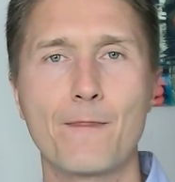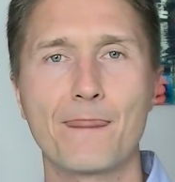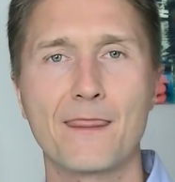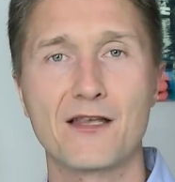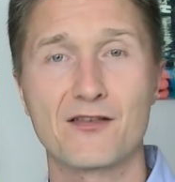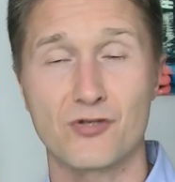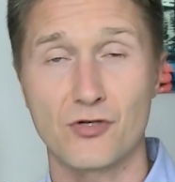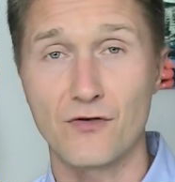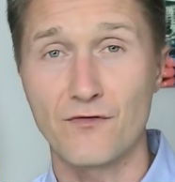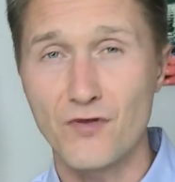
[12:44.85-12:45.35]

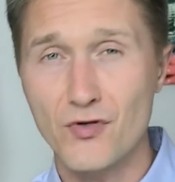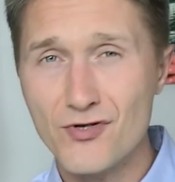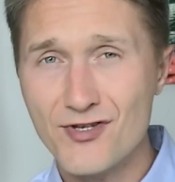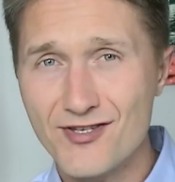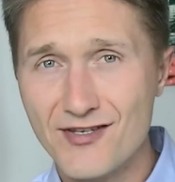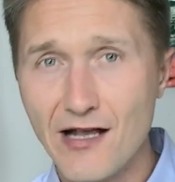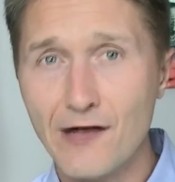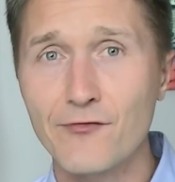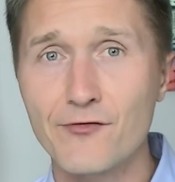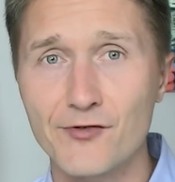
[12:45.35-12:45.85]
So if you're
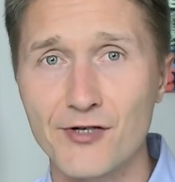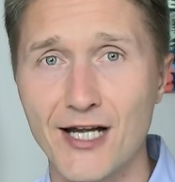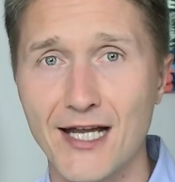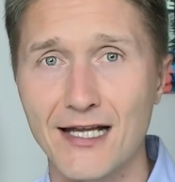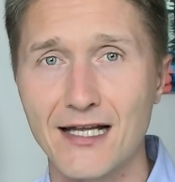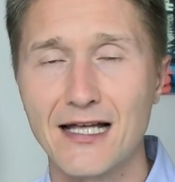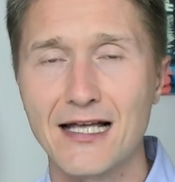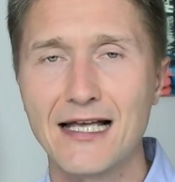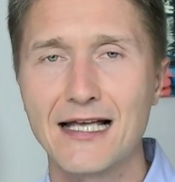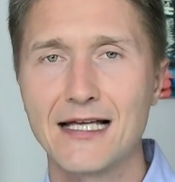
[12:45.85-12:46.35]
suffering,
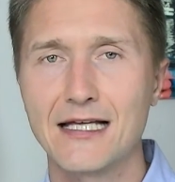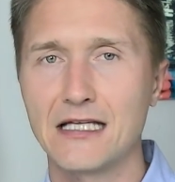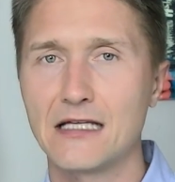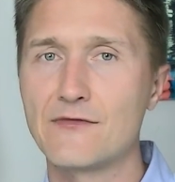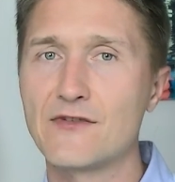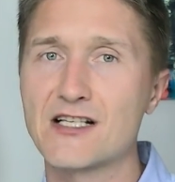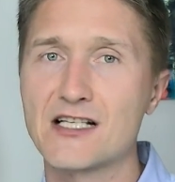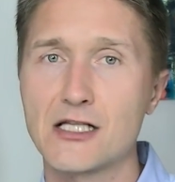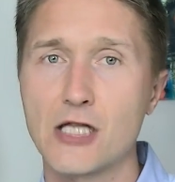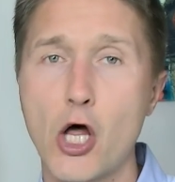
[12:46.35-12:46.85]
if
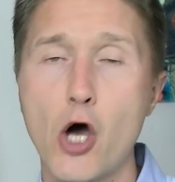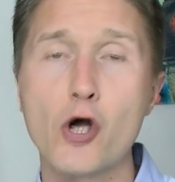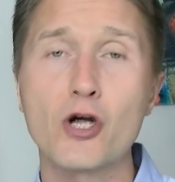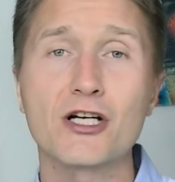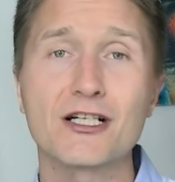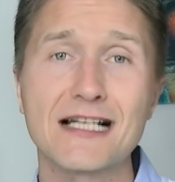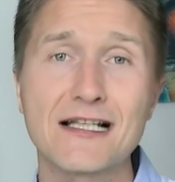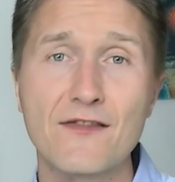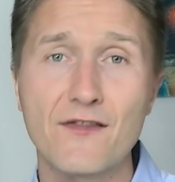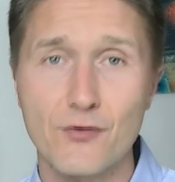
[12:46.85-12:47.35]
it's longer
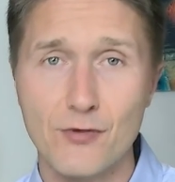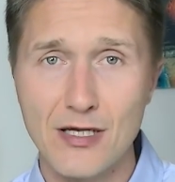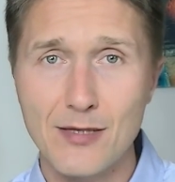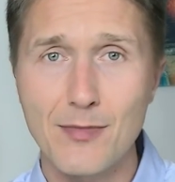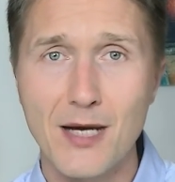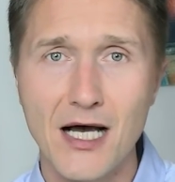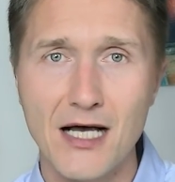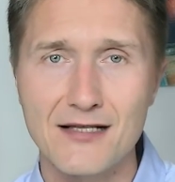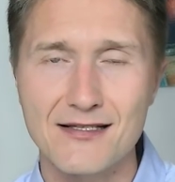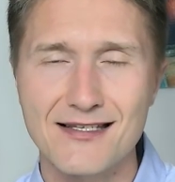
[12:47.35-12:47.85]
than 3
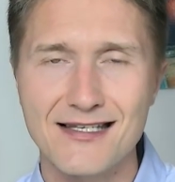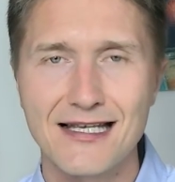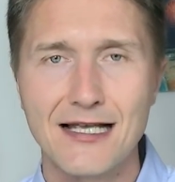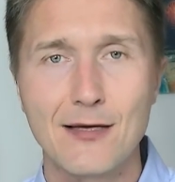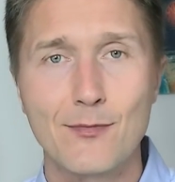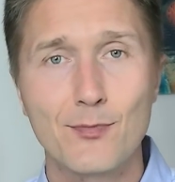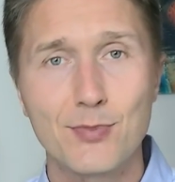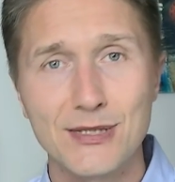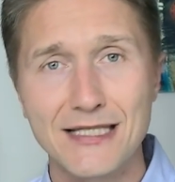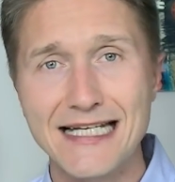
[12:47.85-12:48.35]
months,
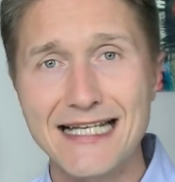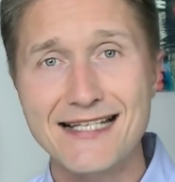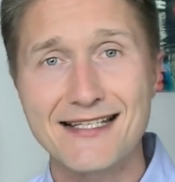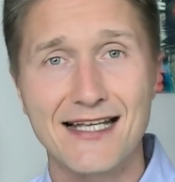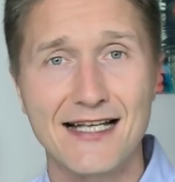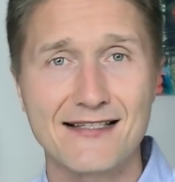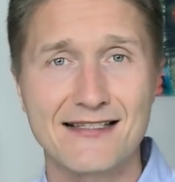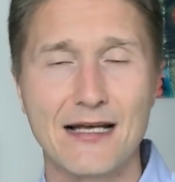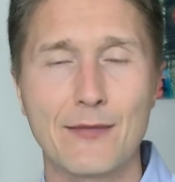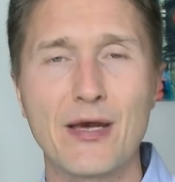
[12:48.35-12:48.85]
please
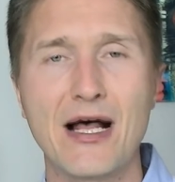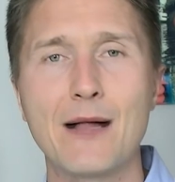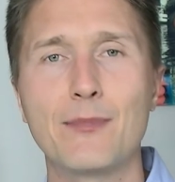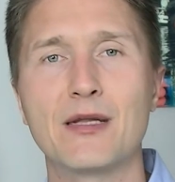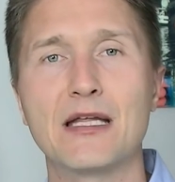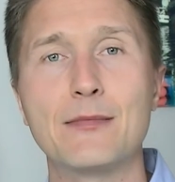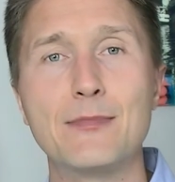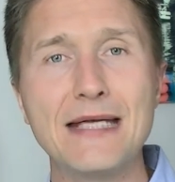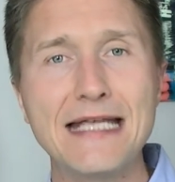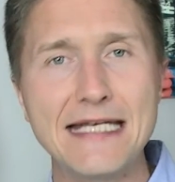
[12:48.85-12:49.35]
get some help
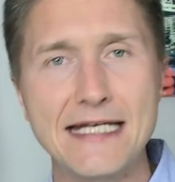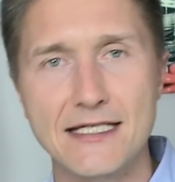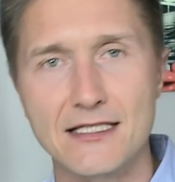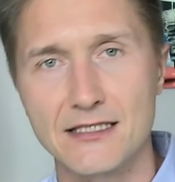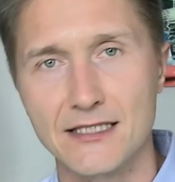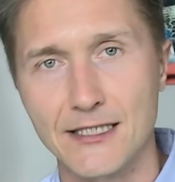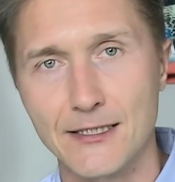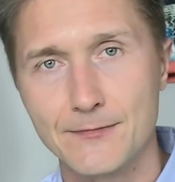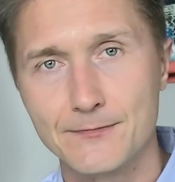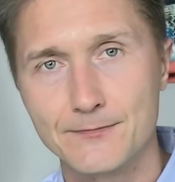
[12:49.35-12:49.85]
immediately.